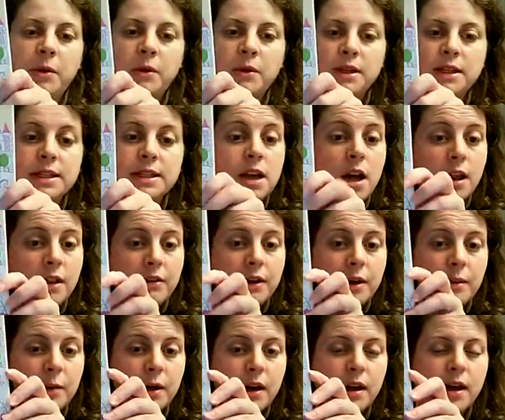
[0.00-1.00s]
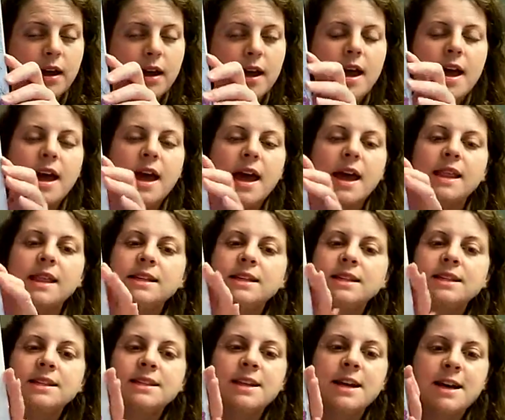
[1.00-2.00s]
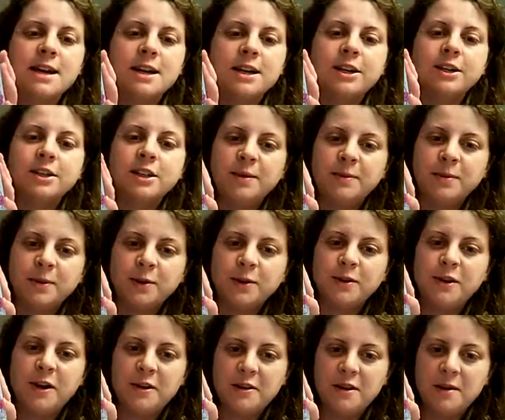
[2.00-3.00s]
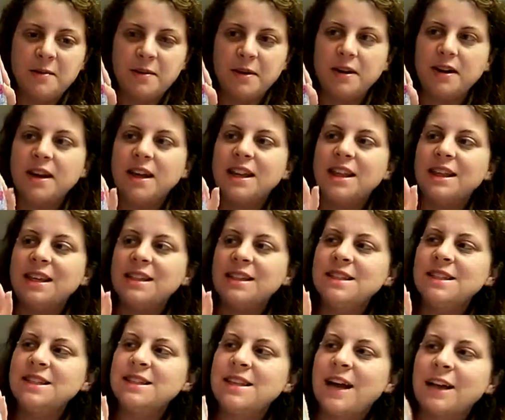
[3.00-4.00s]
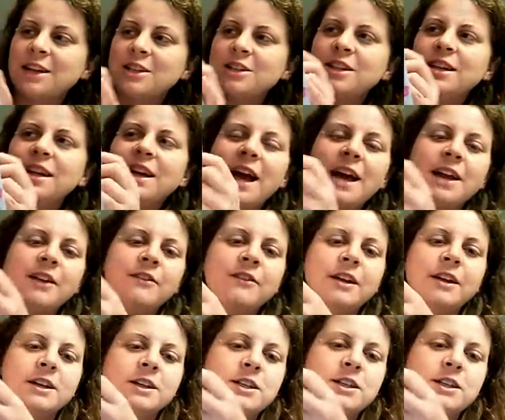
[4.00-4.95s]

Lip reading: Ponies coloring book, and this is not your typical coloring book. This is actually kind of like a